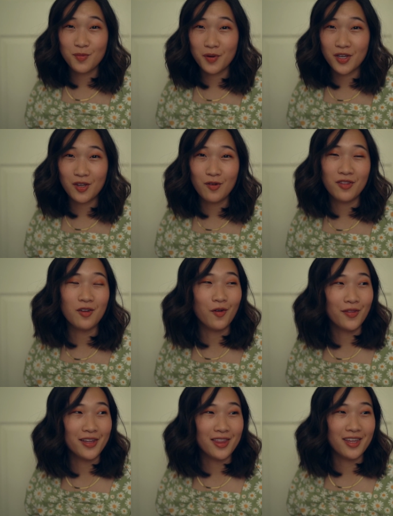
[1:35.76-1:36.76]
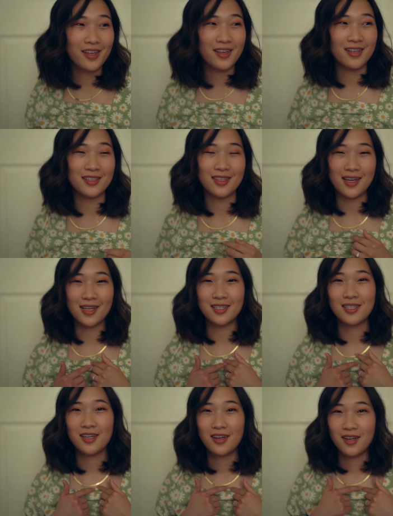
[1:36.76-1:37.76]
super cute. The only thing is
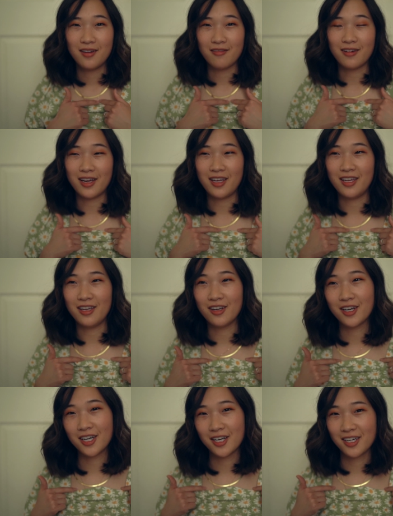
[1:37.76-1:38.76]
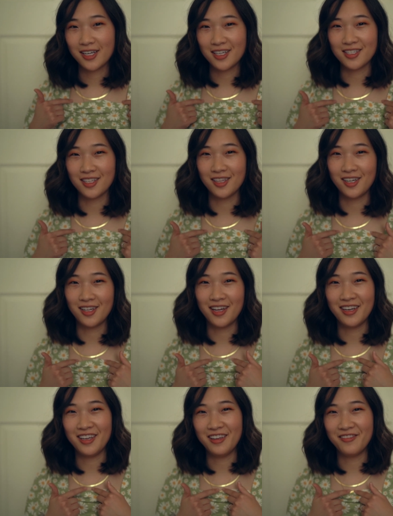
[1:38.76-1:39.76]
that right here is a little
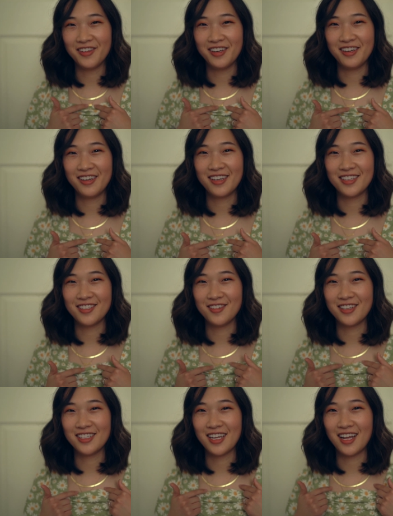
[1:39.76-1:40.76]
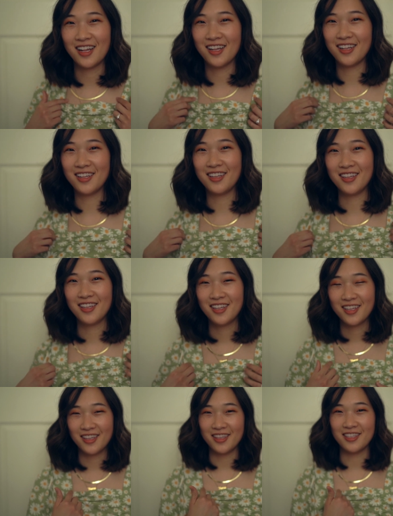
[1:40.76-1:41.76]
uneven, as you can tell.
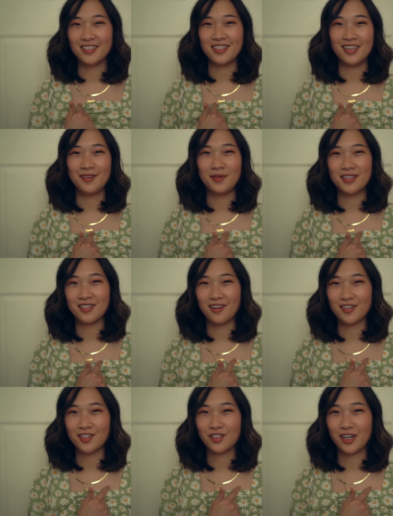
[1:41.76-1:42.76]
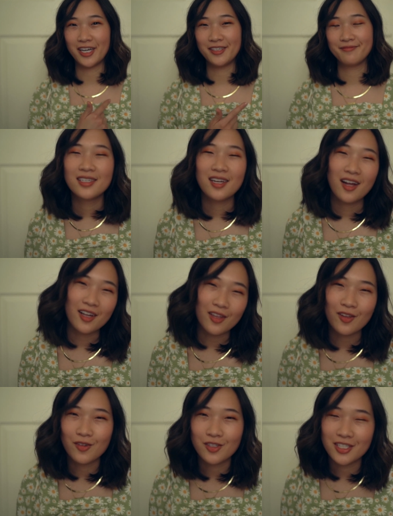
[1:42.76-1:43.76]
The seam is not straight. Not a
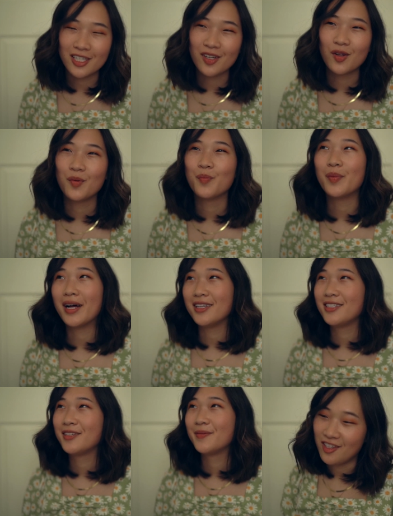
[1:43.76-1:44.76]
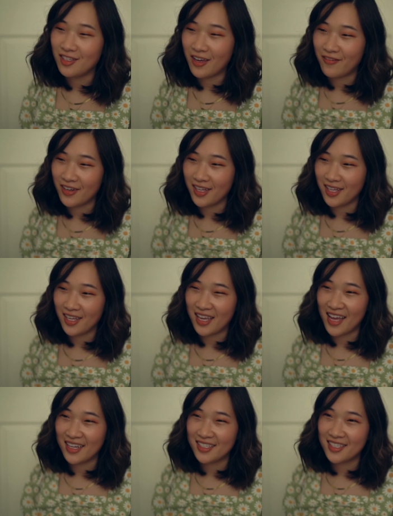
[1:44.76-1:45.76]
huge deal, but you definitely
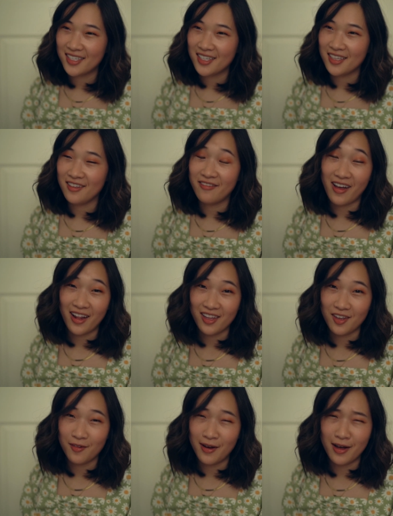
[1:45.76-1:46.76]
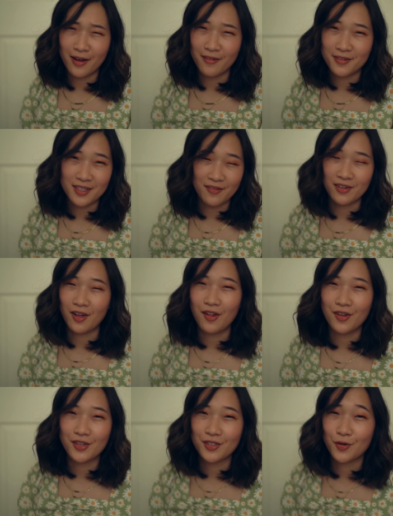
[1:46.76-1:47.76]
get the value of
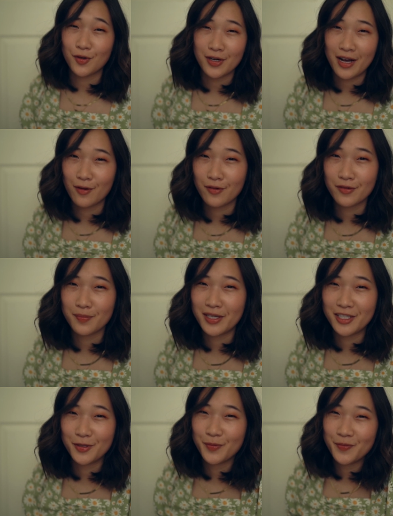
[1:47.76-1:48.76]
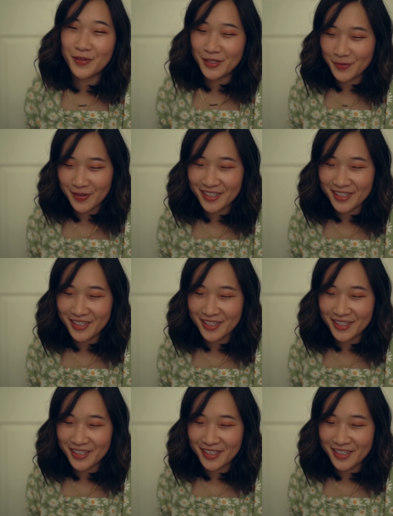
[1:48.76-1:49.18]
$7 or however much this